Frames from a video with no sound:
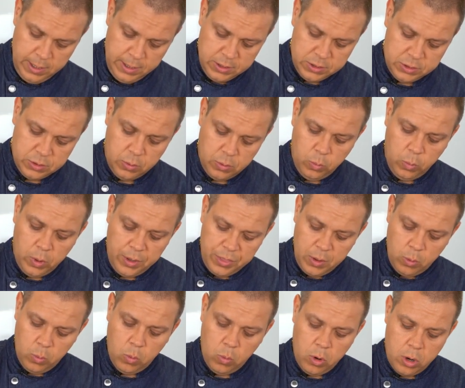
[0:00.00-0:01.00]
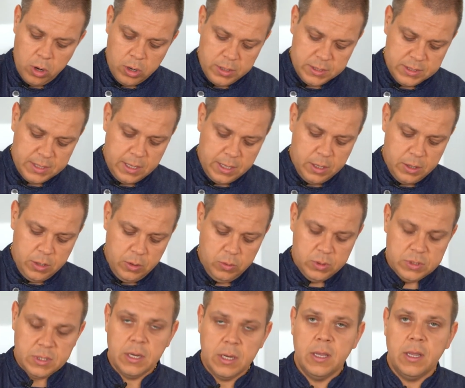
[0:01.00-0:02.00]
So what the water is going to do
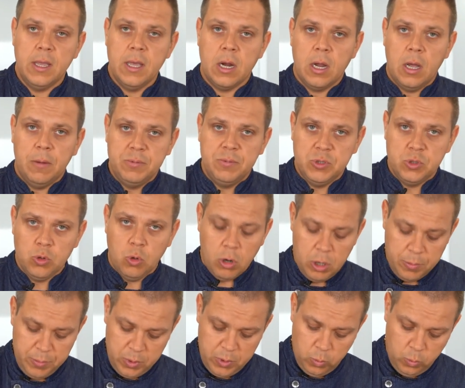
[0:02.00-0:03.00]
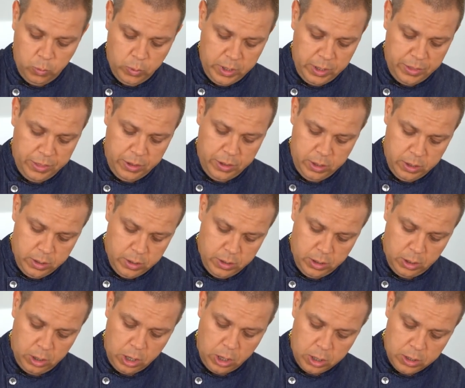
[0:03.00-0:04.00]
is going to get absorbed with the
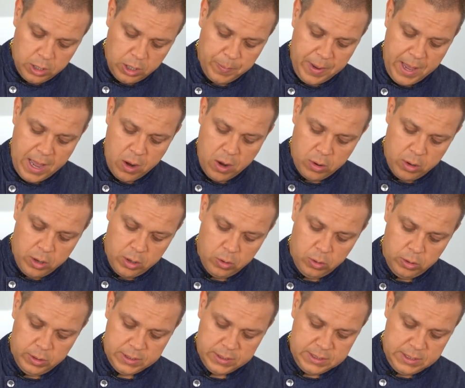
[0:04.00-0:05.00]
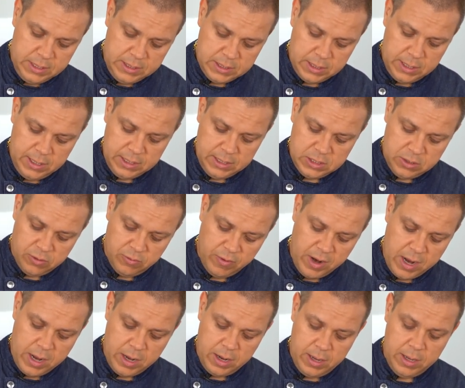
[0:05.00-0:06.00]
garlic powder and all the seasonings
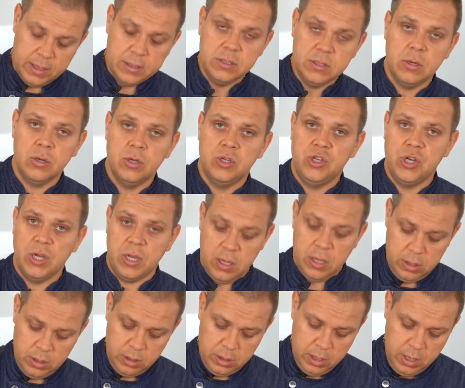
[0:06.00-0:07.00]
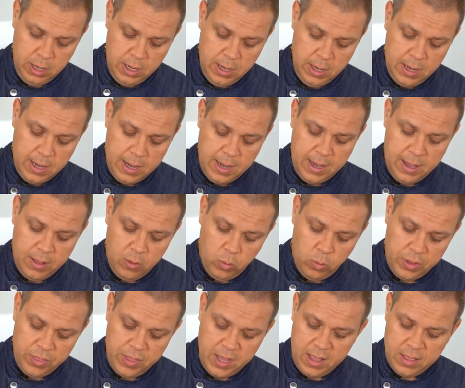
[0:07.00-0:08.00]
right into the chicken. And
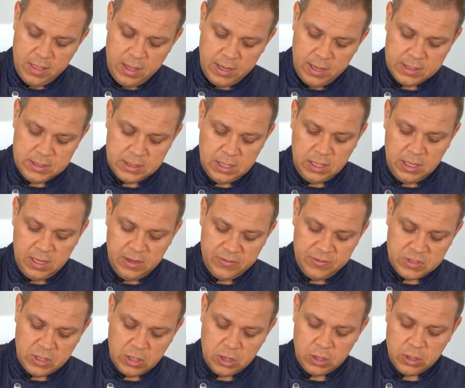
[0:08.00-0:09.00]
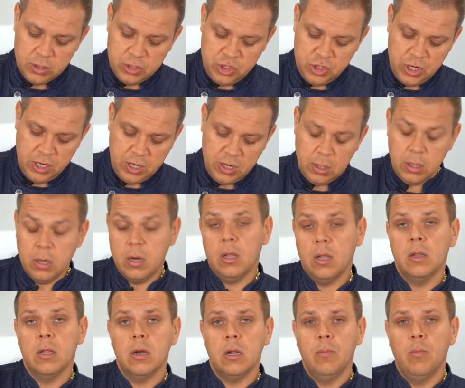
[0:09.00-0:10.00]
what that does, it gives our chicken a
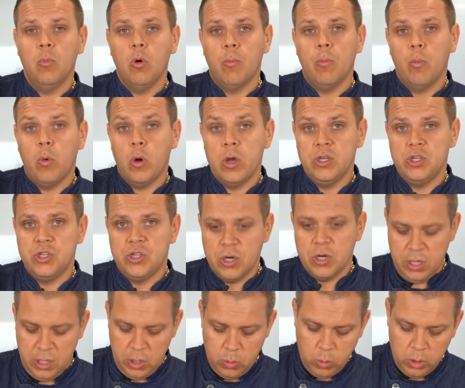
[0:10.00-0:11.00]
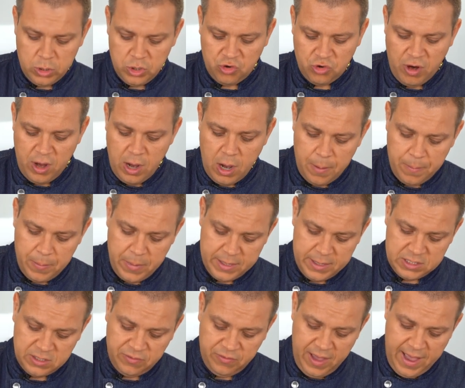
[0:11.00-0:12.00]
little more moisture. It won't dry up
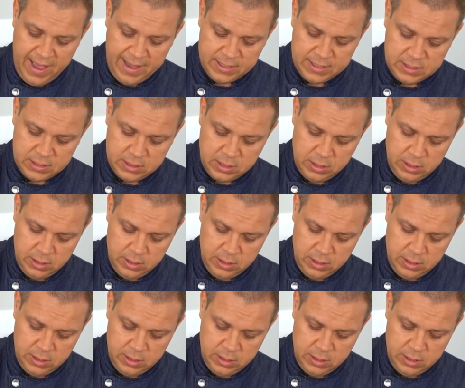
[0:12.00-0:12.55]
as fast.